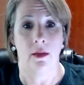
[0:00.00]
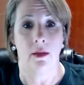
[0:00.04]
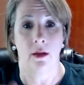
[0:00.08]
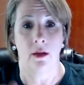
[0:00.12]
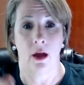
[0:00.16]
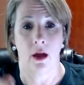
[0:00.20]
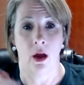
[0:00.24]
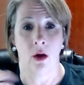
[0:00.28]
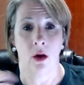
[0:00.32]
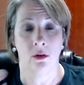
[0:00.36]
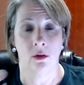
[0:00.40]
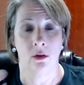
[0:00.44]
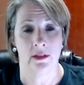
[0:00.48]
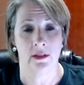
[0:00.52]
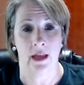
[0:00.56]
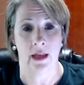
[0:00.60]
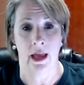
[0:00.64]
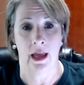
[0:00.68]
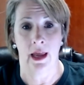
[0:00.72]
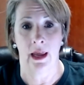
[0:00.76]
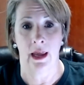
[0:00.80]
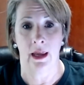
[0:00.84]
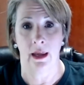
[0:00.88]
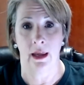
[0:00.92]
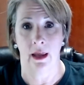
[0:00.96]

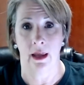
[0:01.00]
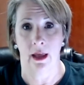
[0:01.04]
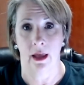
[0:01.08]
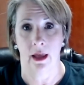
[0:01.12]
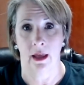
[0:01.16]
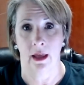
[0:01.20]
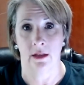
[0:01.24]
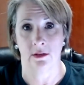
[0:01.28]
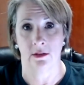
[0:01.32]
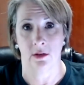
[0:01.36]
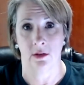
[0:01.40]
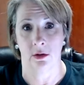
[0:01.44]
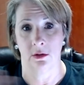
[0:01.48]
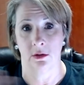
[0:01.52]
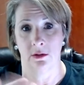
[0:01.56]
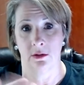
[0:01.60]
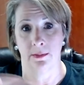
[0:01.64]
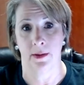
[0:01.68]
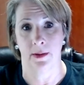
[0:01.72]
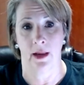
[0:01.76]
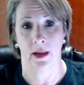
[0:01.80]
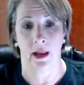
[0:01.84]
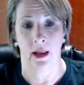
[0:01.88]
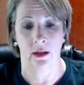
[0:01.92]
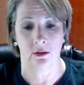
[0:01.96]
Jose is who's
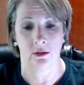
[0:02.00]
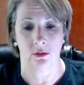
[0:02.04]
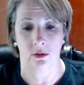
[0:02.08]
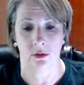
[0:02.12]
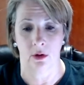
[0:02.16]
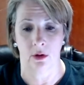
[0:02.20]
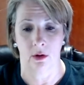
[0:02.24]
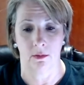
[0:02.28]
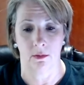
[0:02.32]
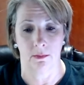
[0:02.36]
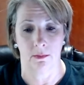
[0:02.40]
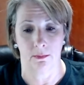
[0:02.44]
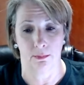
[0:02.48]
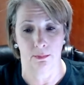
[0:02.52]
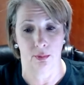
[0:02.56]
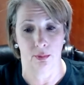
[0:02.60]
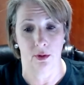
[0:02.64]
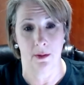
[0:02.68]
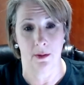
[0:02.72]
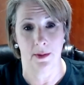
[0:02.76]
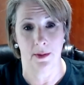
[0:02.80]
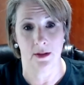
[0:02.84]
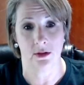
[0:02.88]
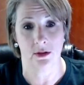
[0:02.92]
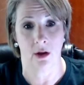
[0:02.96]
been answering pretty
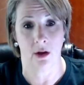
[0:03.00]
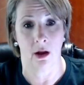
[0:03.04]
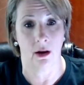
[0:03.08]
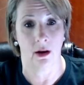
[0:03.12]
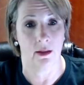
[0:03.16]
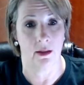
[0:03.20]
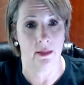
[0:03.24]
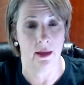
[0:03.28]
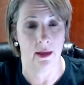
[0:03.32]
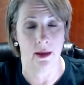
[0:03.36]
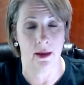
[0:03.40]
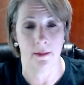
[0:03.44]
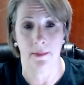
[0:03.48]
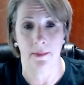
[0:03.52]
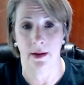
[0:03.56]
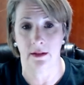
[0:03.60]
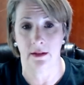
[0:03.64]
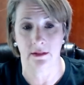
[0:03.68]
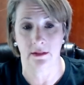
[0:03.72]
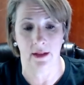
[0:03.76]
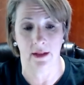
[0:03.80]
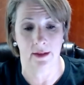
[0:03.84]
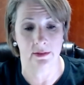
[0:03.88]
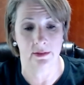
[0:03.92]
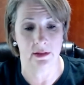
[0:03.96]
much all of the
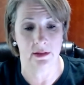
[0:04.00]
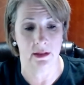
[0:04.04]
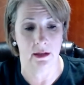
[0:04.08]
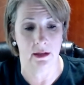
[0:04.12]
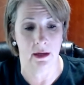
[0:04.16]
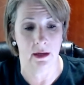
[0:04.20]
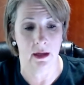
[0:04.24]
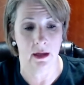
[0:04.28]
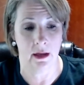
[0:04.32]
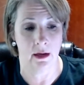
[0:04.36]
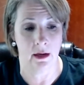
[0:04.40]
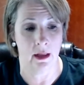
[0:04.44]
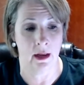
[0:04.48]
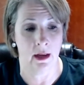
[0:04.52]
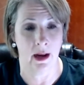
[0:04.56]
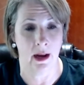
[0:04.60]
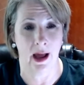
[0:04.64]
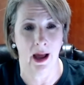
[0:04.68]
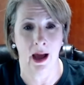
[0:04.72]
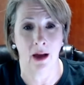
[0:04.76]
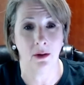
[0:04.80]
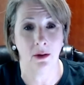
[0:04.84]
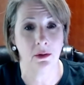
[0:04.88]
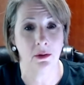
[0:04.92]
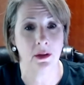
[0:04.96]
emails I've sent in, and
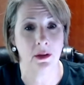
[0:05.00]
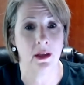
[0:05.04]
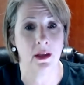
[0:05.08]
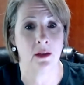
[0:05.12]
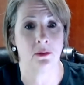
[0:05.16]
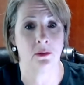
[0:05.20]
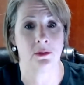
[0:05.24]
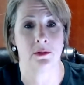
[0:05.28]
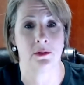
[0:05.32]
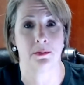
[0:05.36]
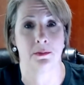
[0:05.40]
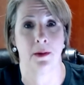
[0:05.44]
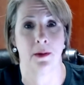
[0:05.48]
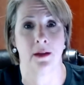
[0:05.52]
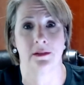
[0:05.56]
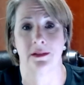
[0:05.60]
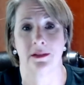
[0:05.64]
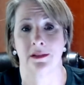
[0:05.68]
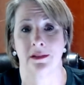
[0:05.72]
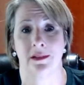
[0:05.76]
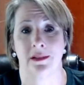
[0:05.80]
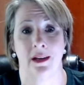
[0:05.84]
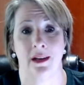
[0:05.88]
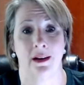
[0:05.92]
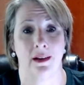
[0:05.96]
I'll get
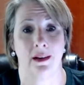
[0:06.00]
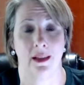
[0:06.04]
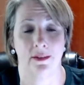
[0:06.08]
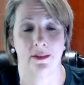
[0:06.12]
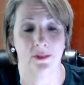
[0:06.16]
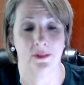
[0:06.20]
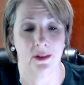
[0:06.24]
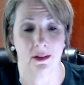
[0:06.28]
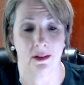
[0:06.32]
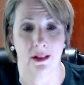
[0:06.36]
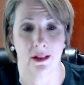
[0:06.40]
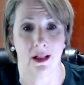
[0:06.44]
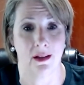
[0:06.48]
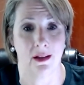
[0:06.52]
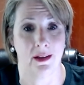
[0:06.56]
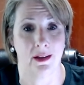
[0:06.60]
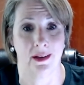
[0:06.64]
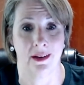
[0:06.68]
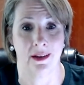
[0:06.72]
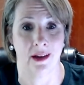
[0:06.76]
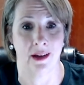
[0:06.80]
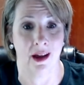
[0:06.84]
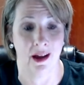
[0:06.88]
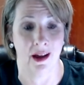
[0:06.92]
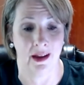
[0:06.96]
responses at 11 o'clock at
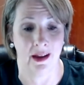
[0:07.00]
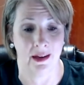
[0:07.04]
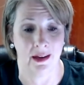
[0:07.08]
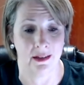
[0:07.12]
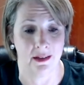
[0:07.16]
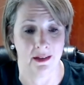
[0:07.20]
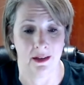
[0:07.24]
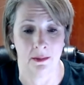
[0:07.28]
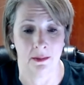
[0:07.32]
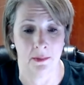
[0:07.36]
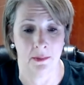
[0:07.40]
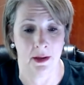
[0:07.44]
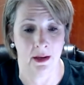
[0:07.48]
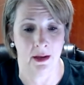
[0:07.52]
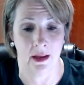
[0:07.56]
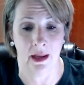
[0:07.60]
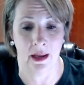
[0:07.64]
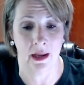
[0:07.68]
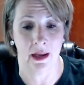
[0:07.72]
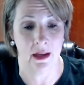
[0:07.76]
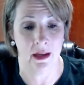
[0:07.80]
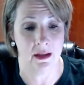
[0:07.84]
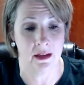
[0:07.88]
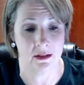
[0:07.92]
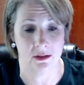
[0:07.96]
night. I mean,
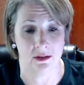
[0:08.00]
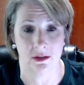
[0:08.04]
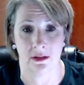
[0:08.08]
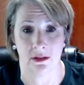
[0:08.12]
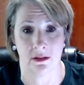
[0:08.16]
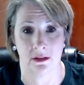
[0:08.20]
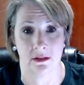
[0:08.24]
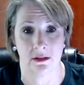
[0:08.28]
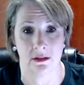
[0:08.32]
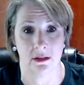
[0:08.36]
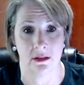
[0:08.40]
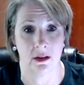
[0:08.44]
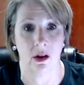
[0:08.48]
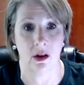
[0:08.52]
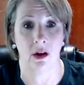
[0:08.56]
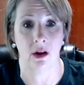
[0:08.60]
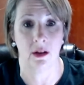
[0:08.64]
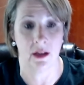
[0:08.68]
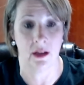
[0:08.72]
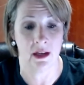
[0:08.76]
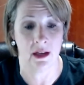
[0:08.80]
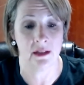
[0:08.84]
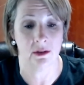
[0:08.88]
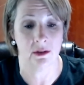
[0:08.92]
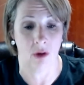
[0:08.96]
he's
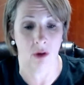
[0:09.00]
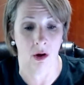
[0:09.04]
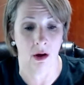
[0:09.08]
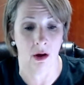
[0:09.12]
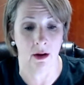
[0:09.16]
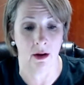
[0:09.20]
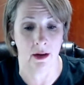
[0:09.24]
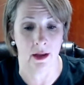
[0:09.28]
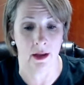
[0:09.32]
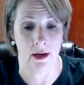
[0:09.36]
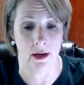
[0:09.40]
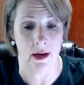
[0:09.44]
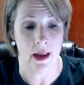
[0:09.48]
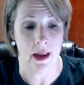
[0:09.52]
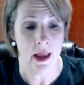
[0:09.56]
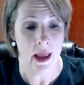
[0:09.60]
on it.